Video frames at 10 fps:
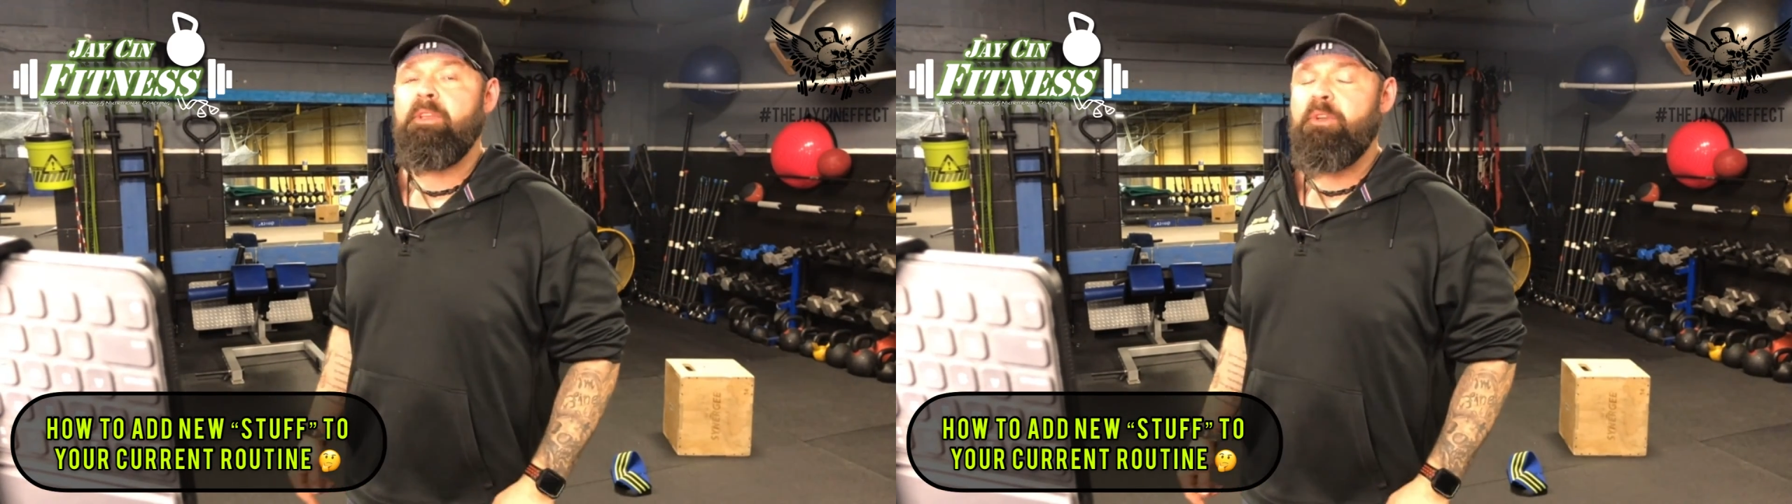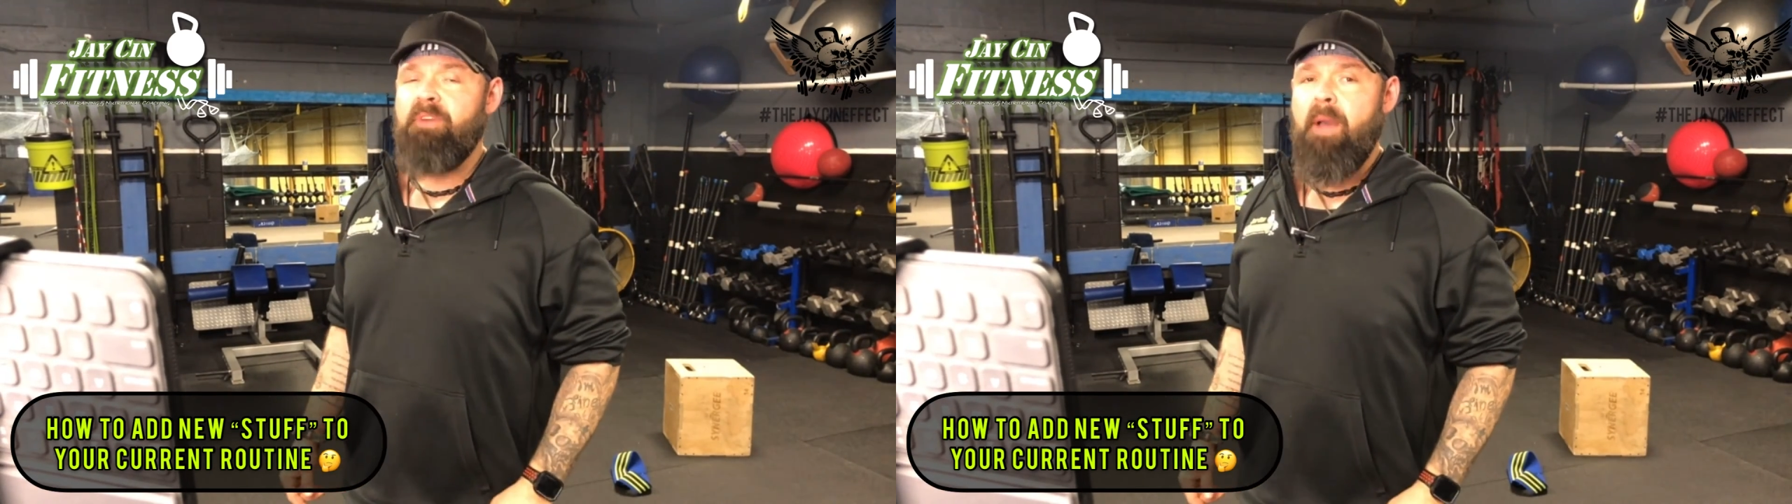
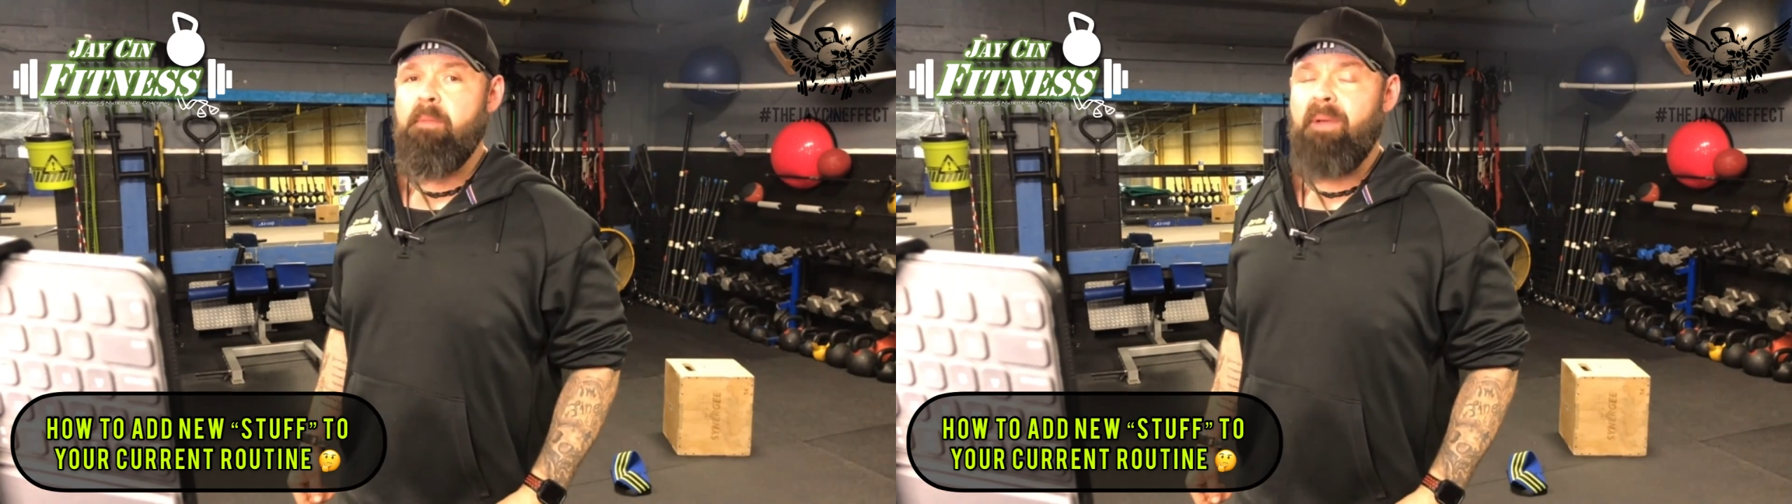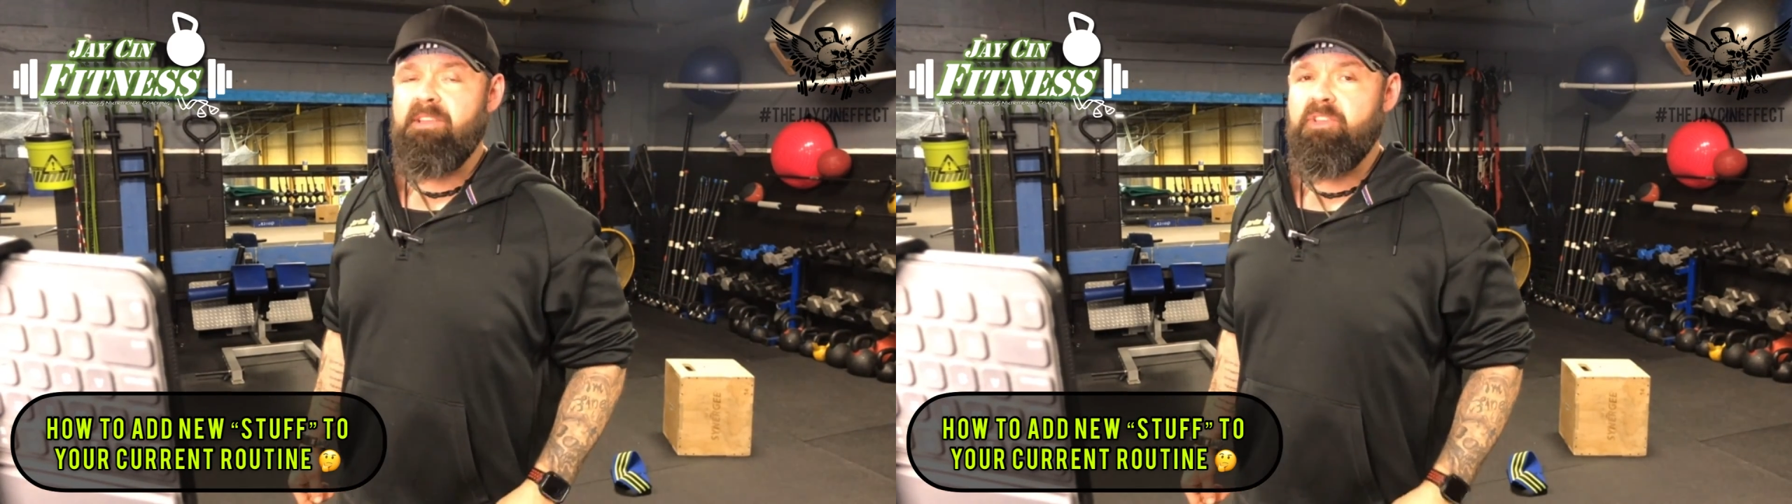You can find
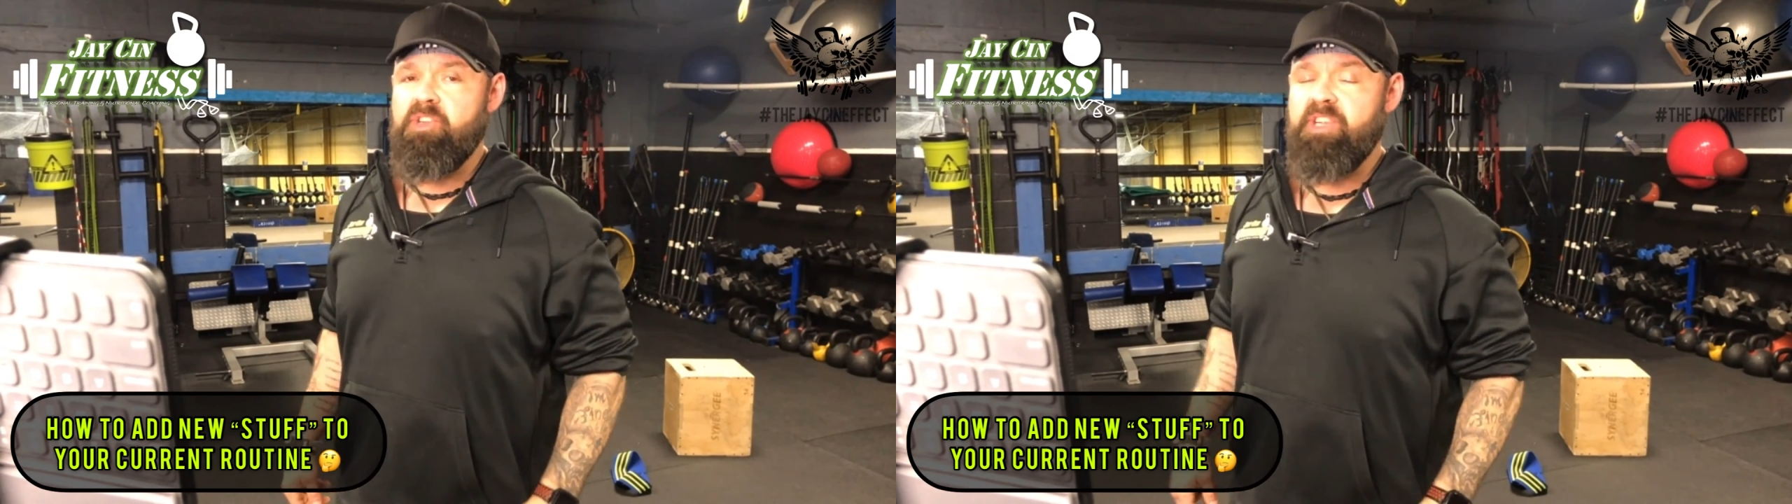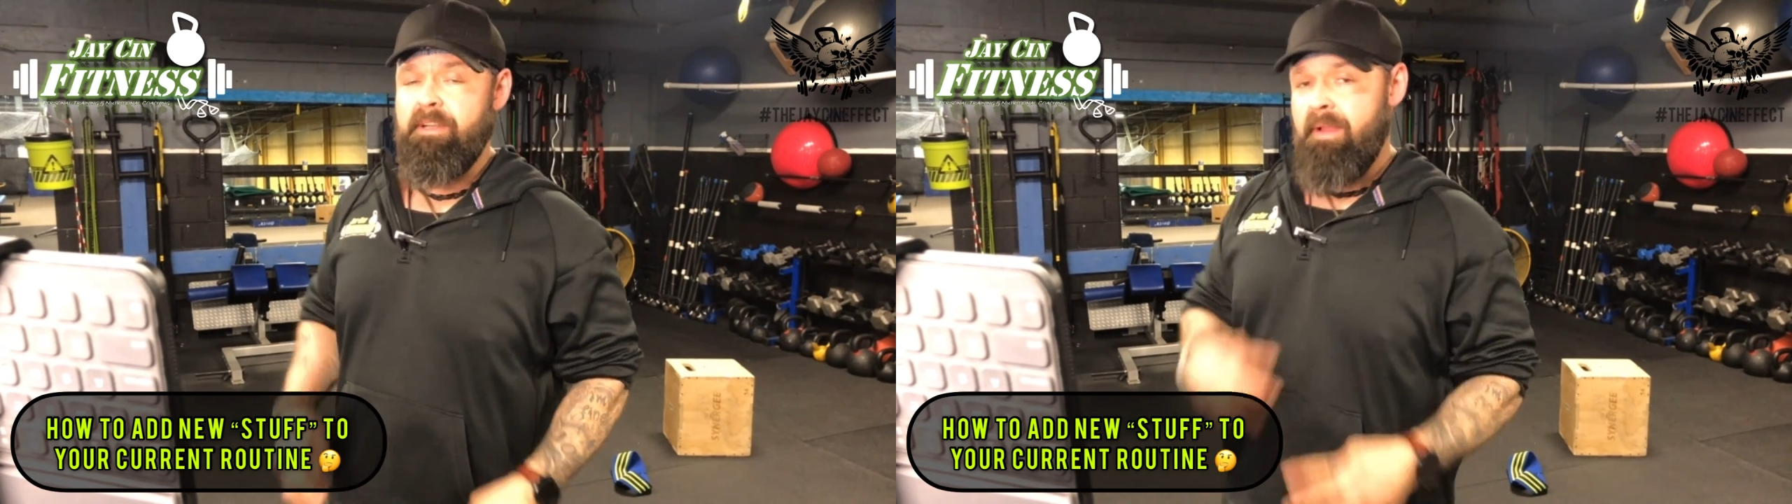me by
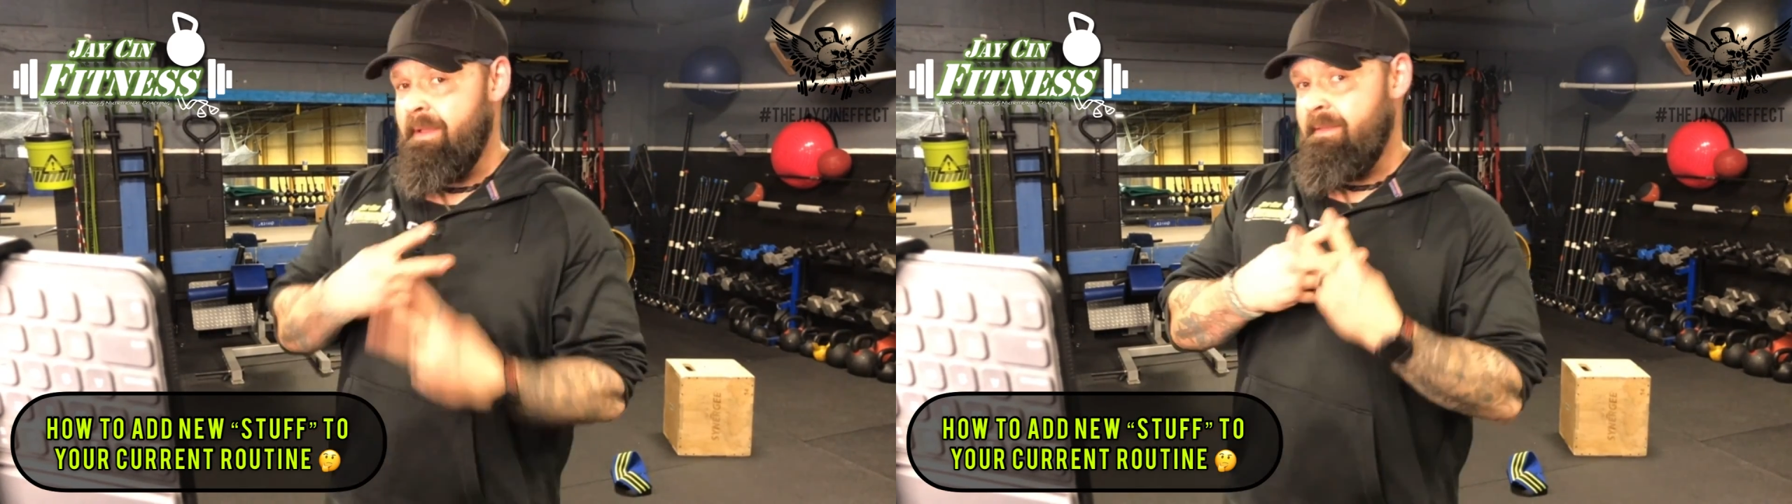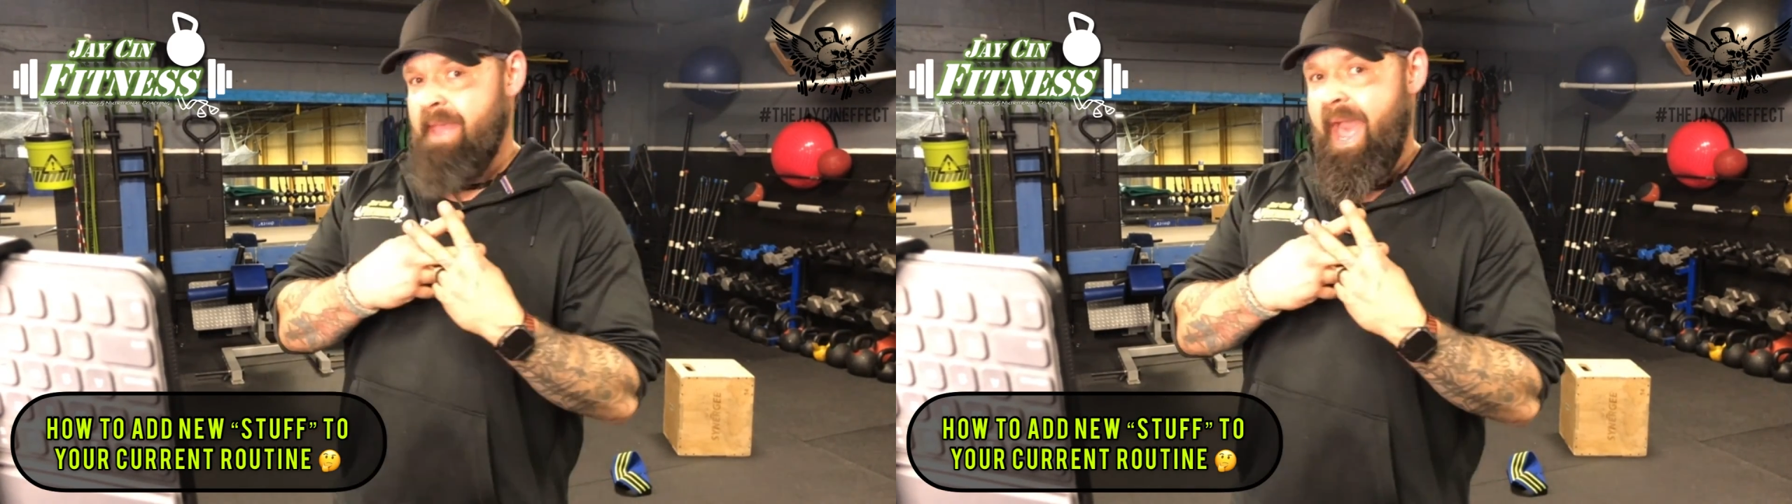searching
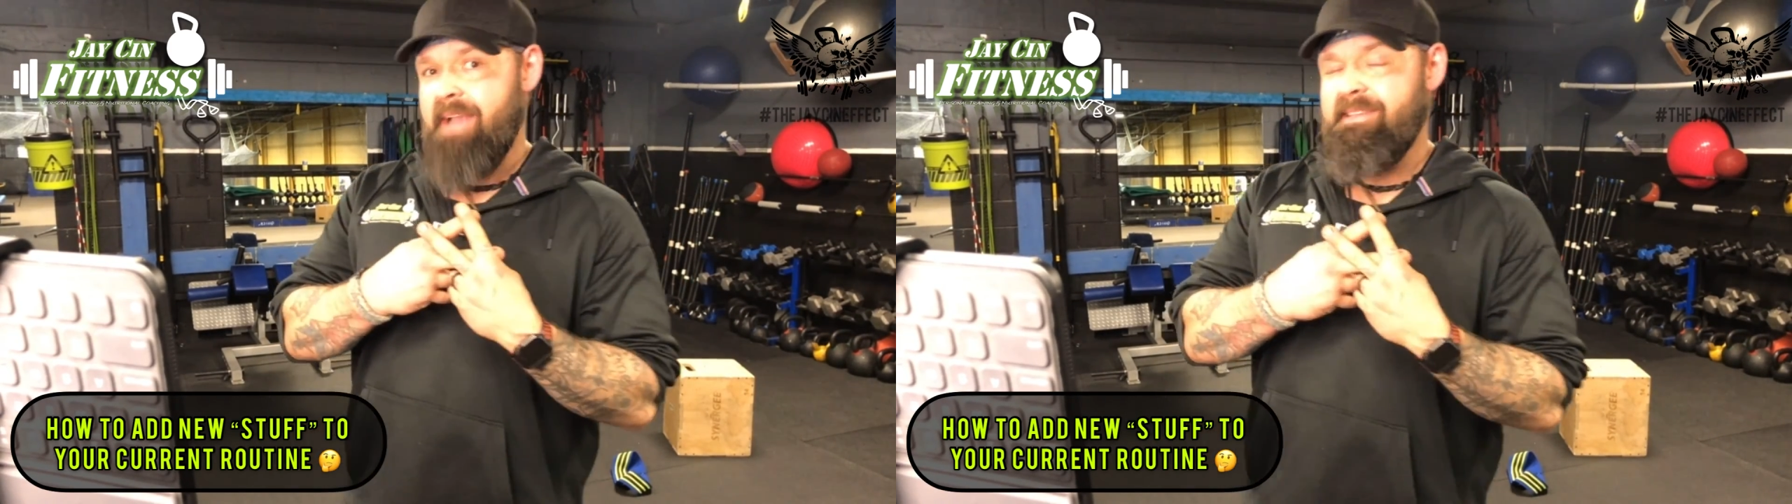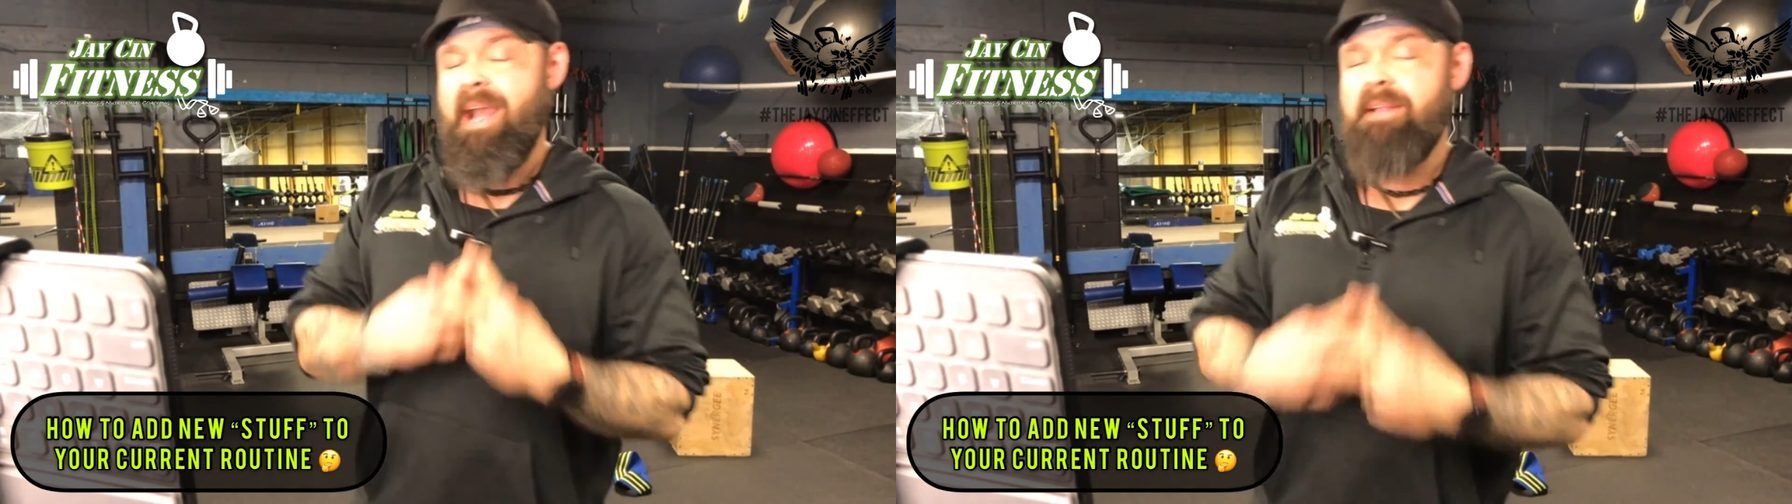hashtag